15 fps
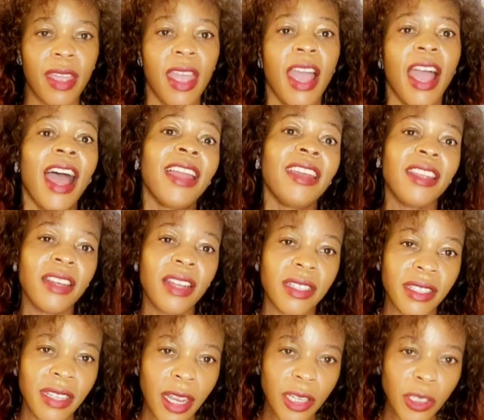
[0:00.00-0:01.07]
And in the
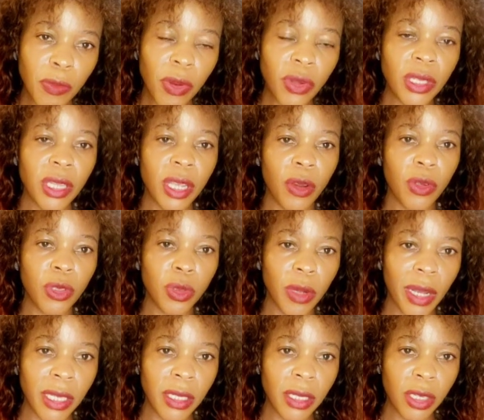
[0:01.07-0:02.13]
search box, they are going to
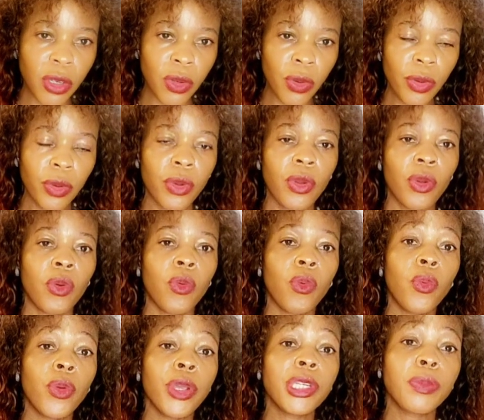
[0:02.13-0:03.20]
ask you,
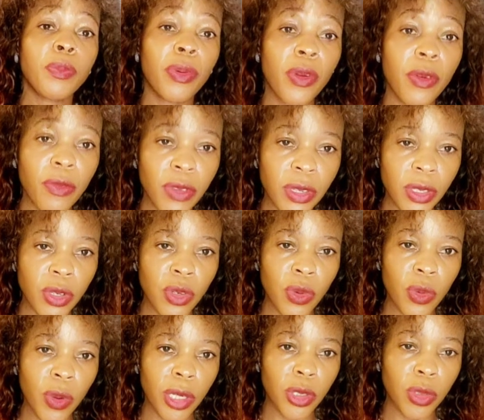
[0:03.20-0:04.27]
which province do you
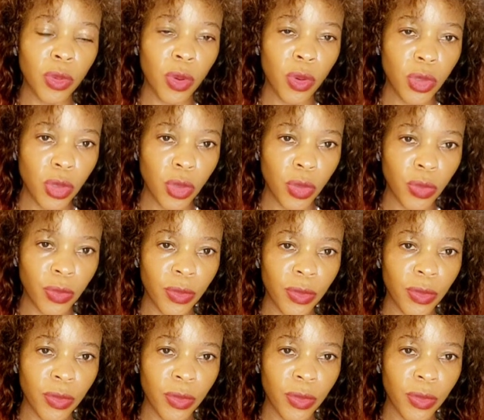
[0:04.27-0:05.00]
want to go to?